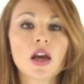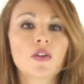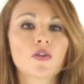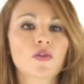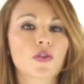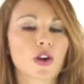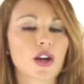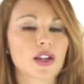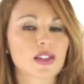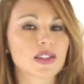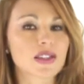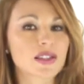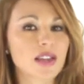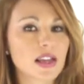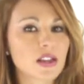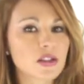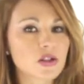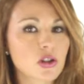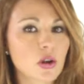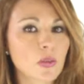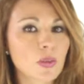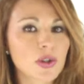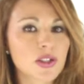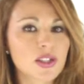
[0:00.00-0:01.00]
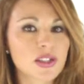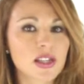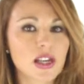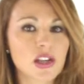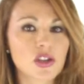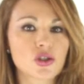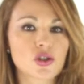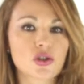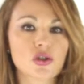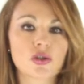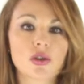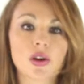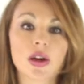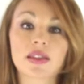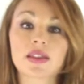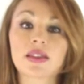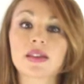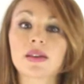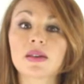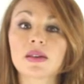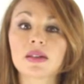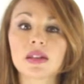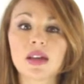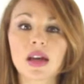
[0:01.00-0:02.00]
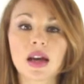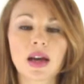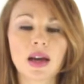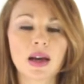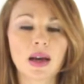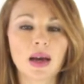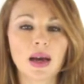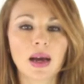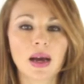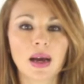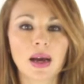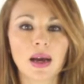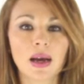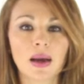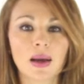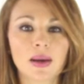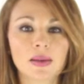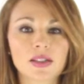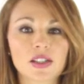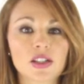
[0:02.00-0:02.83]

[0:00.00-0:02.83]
for a sales conversation or a